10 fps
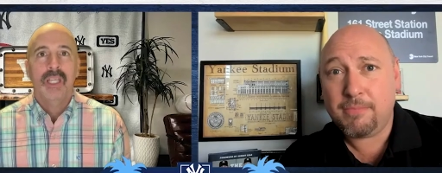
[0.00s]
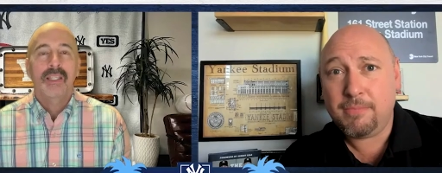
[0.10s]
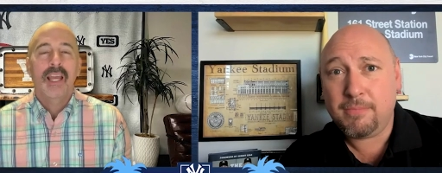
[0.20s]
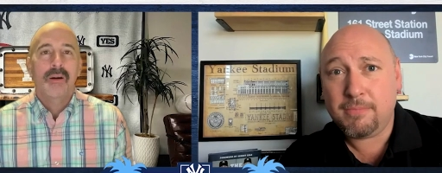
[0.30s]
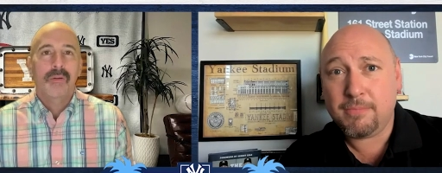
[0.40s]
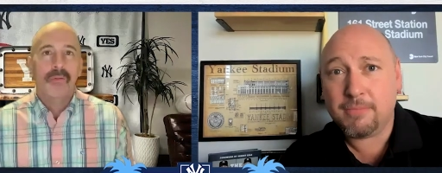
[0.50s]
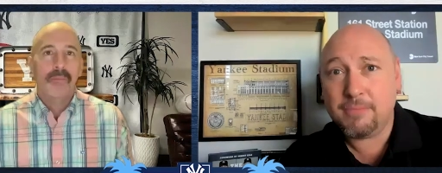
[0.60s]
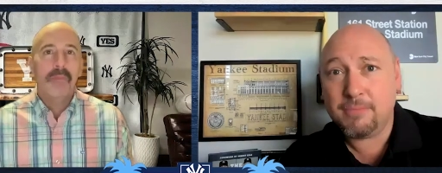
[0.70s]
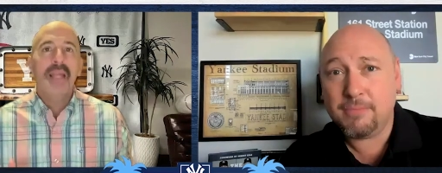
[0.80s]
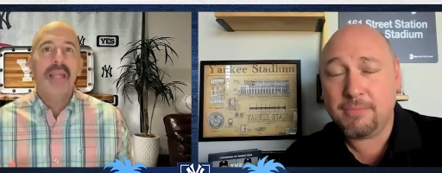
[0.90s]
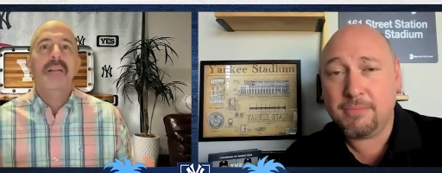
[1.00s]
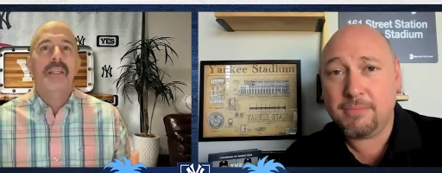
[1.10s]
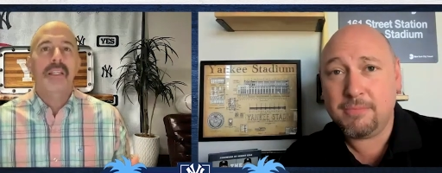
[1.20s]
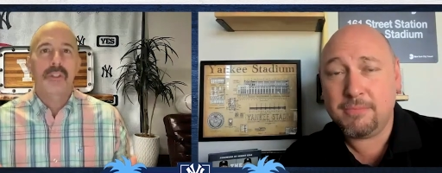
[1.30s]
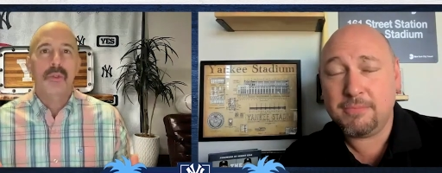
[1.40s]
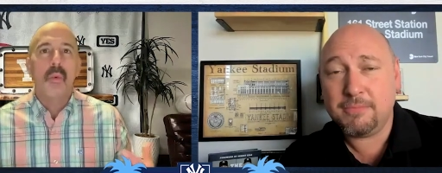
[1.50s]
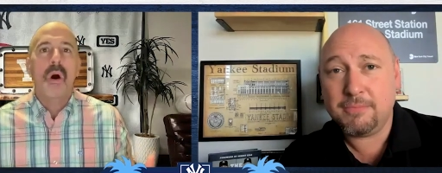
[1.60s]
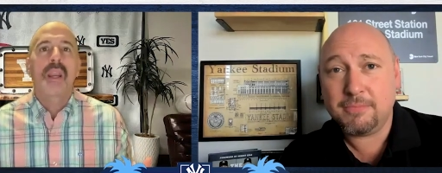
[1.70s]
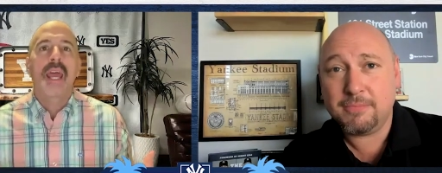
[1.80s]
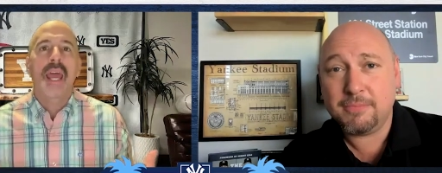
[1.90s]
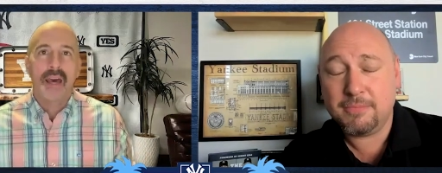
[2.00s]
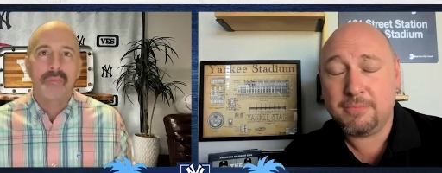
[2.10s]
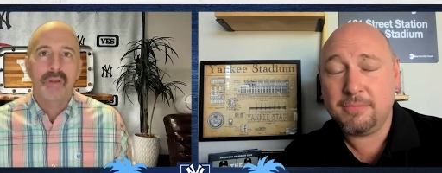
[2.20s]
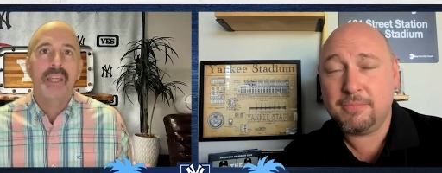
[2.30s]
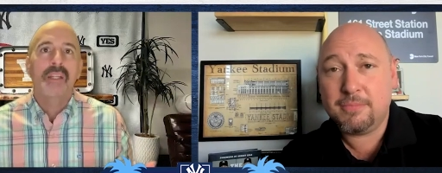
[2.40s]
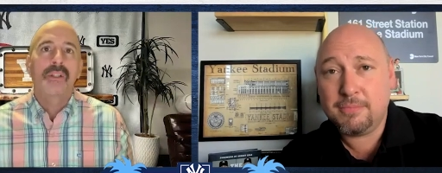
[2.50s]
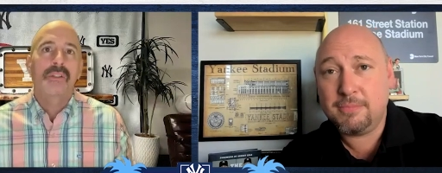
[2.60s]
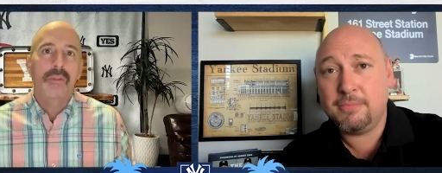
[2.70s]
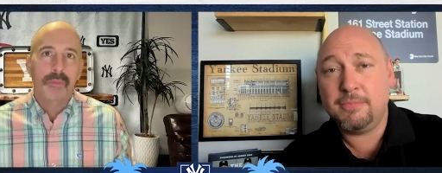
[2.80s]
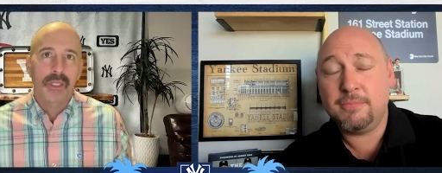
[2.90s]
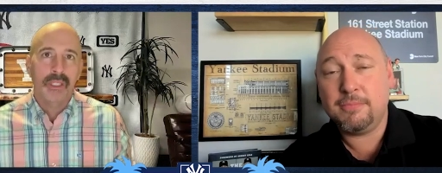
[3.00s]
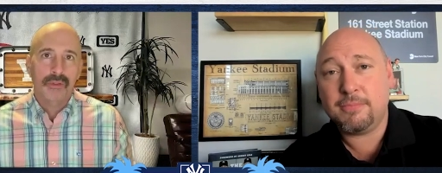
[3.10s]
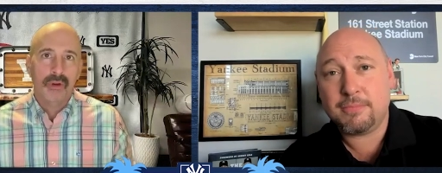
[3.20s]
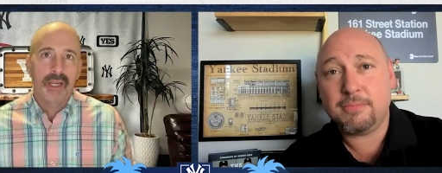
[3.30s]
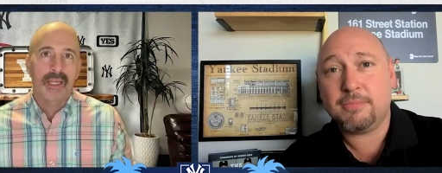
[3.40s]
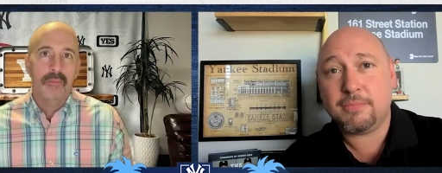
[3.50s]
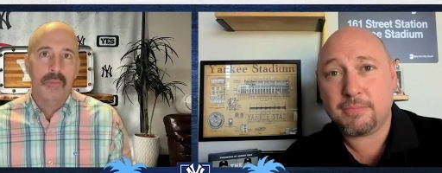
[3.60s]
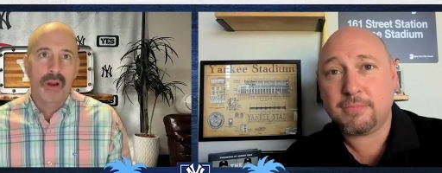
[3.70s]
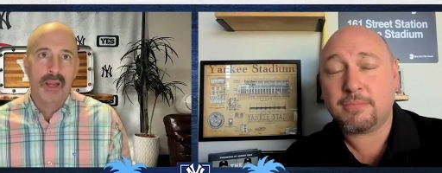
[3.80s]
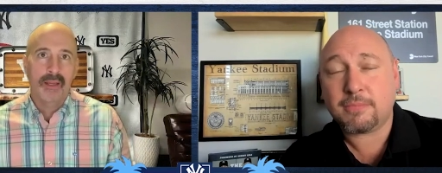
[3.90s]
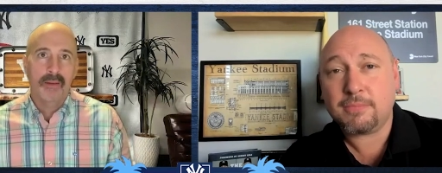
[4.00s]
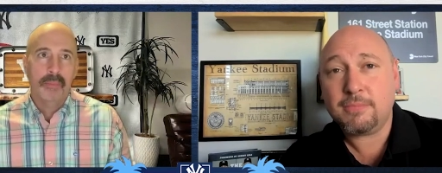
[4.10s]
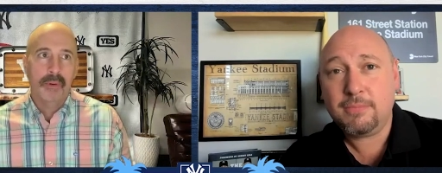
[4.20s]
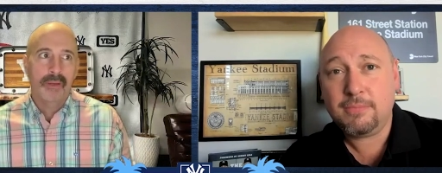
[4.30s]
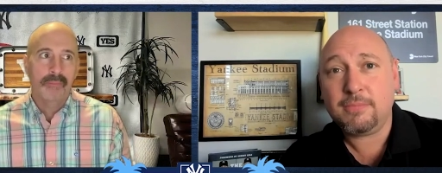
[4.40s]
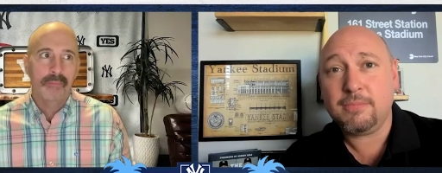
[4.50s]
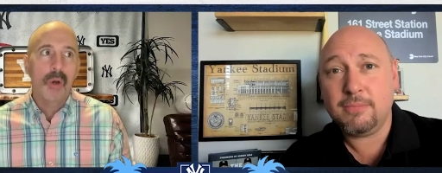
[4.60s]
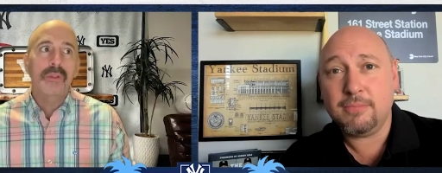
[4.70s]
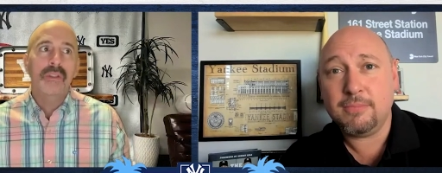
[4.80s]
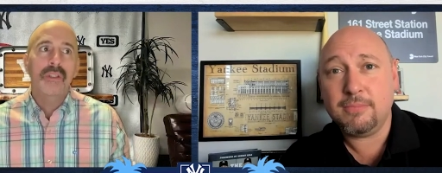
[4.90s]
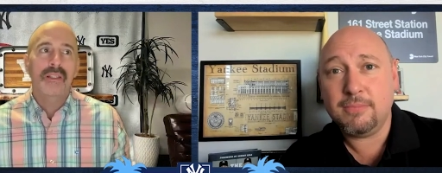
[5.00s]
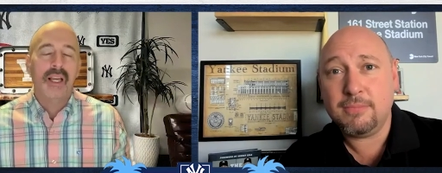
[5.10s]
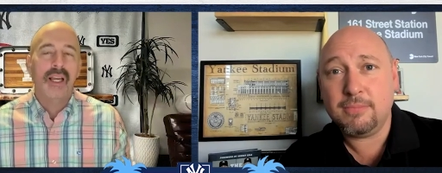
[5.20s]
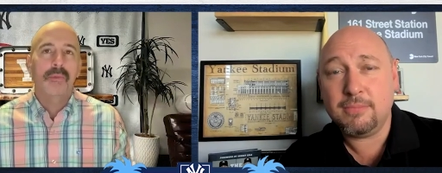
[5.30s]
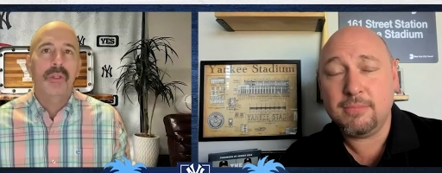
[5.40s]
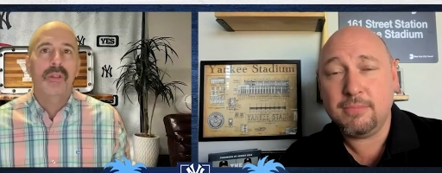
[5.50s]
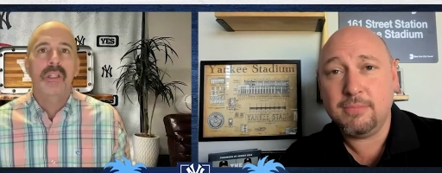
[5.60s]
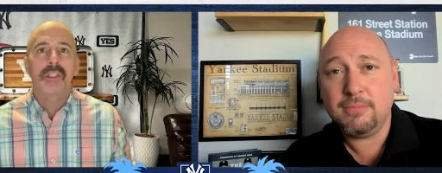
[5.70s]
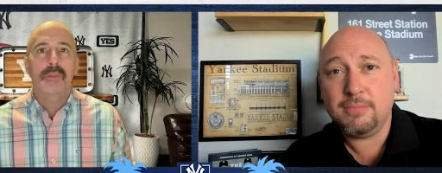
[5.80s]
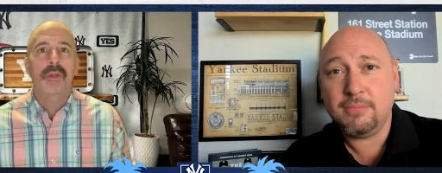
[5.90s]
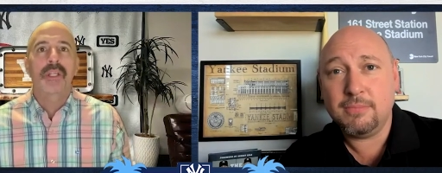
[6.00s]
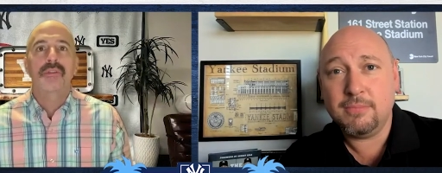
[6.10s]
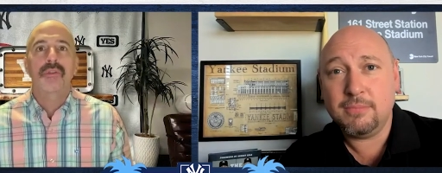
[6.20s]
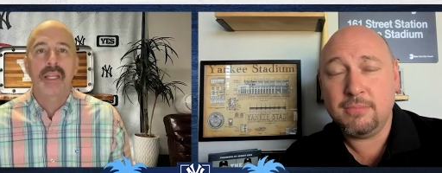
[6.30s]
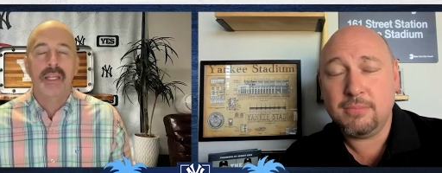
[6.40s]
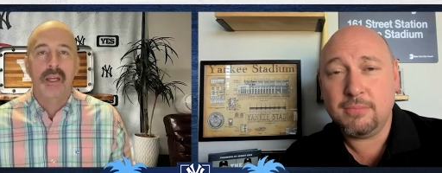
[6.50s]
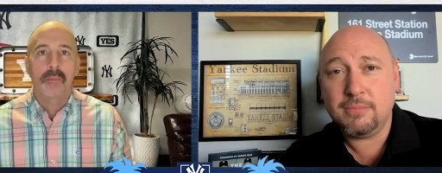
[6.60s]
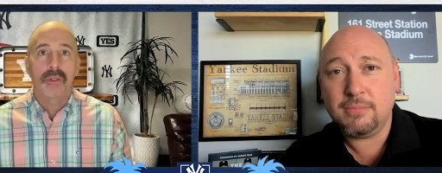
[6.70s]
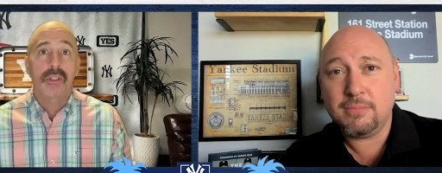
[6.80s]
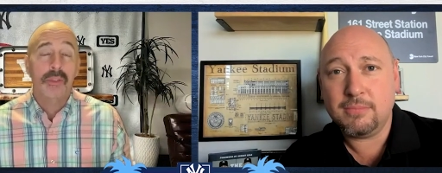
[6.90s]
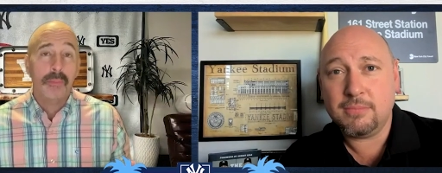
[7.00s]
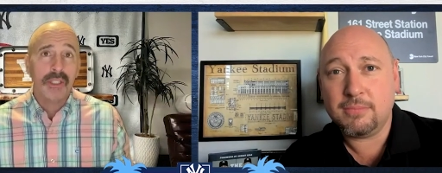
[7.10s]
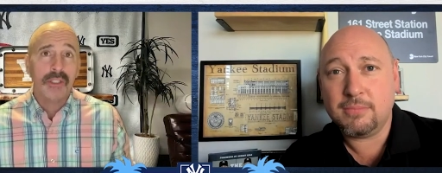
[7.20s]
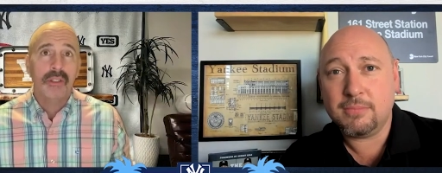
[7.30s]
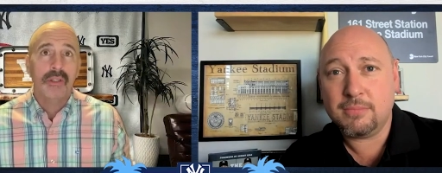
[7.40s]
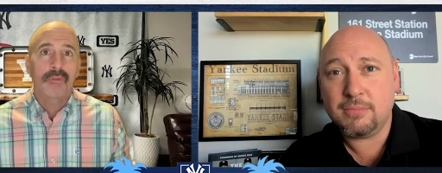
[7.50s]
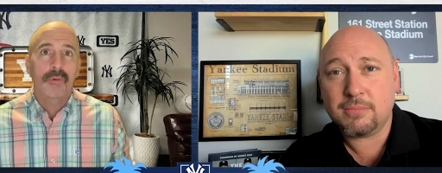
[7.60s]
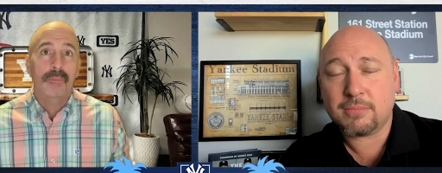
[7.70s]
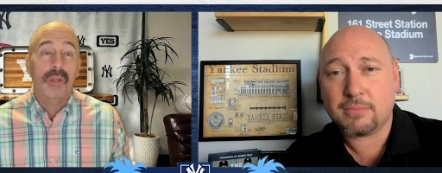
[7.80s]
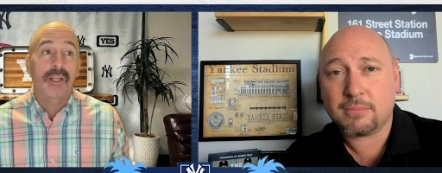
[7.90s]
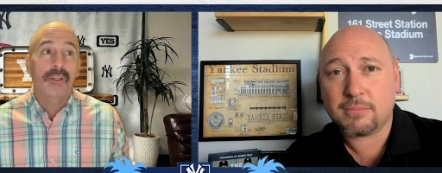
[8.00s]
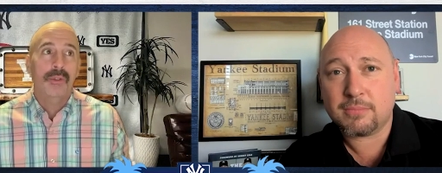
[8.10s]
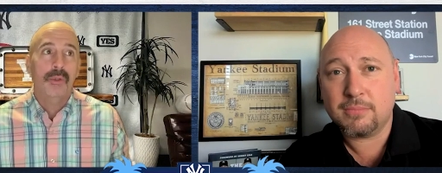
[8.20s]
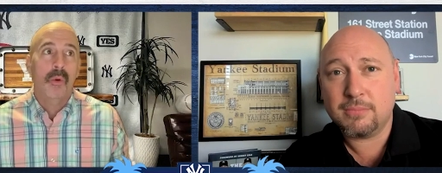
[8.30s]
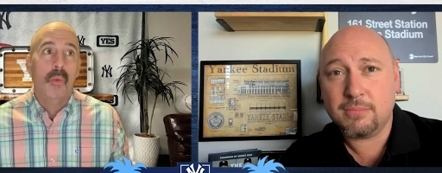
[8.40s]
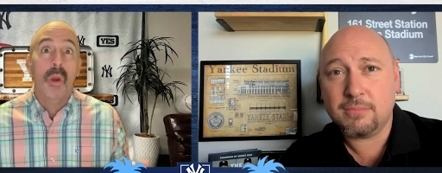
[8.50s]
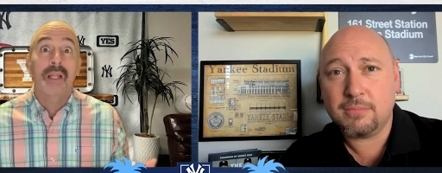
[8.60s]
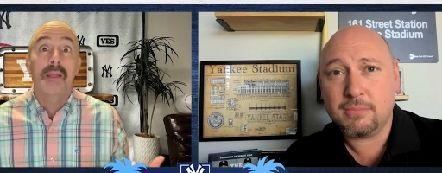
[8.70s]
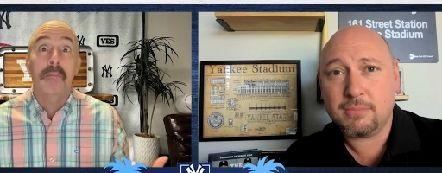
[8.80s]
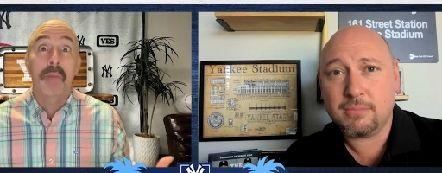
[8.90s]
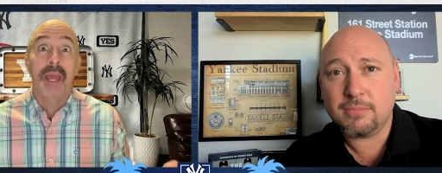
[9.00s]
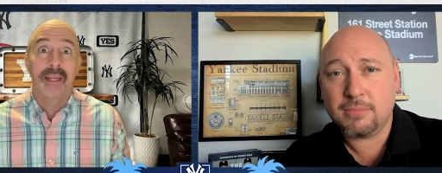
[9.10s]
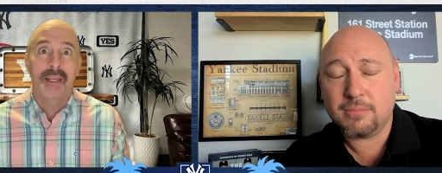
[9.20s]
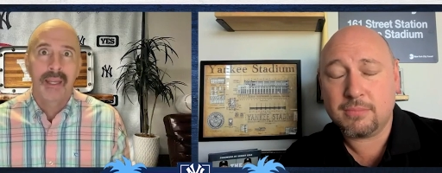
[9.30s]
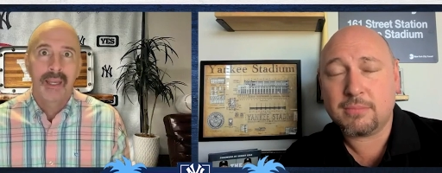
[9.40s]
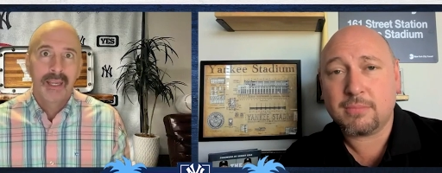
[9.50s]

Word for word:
Speaker 1: Now, mentally, you want to have a good spring training, Brian, but most of the time you look at spring training numbers, especially for players who are well embedded